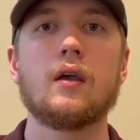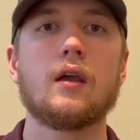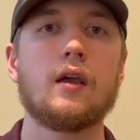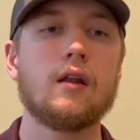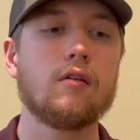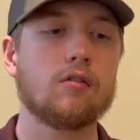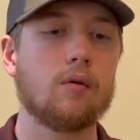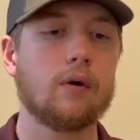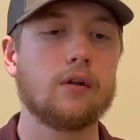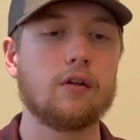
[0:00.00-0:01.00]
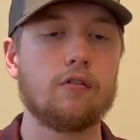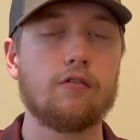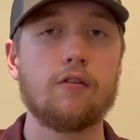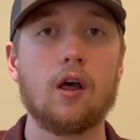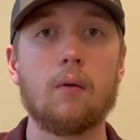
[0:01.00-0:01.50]
it is going to
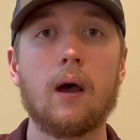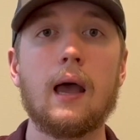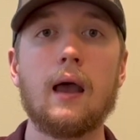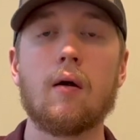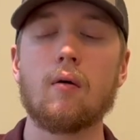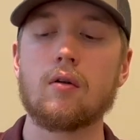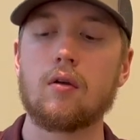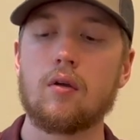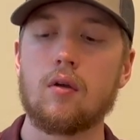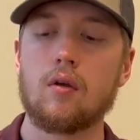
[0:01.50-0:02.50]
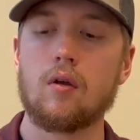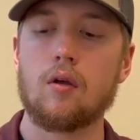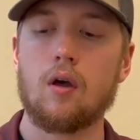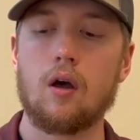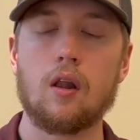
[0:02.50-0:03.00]
flow out
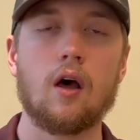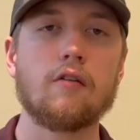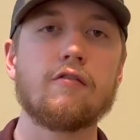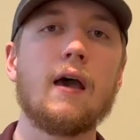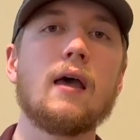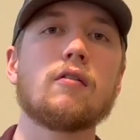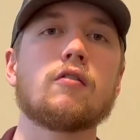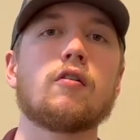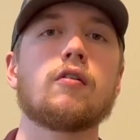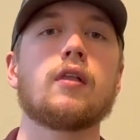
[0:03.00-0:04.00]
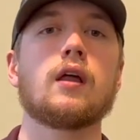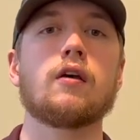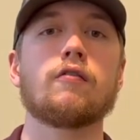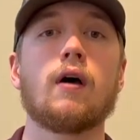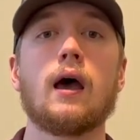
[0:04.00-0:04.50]
a lot faster than
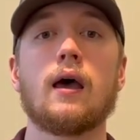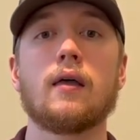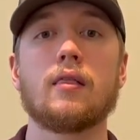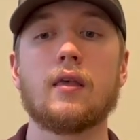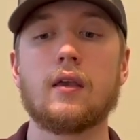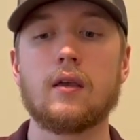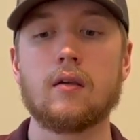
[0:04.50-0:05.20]
if I had the